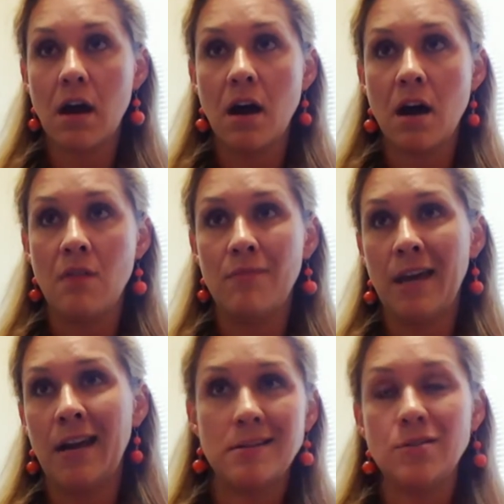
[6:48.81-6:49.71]
Um,
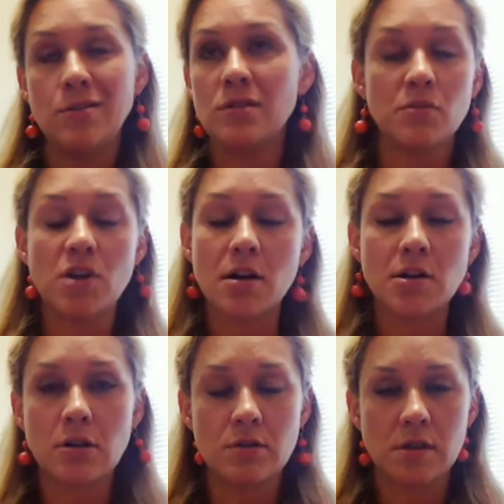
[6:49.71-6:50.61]
and I do some talk
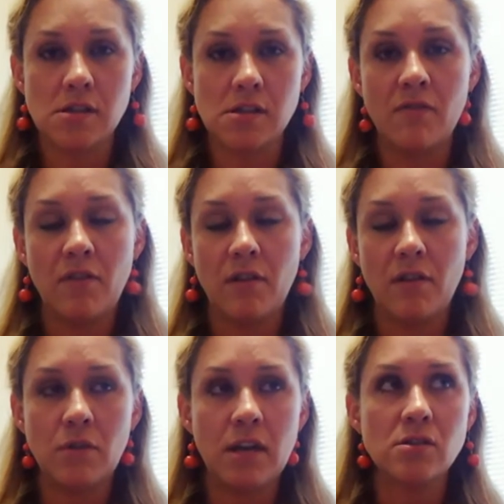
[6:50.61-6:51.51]
shows and stuff
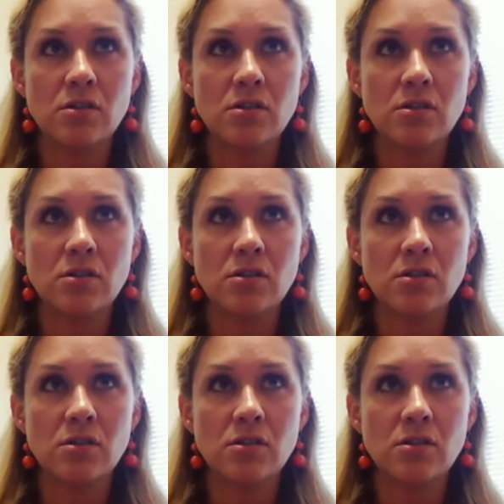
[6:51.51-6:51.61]
every week.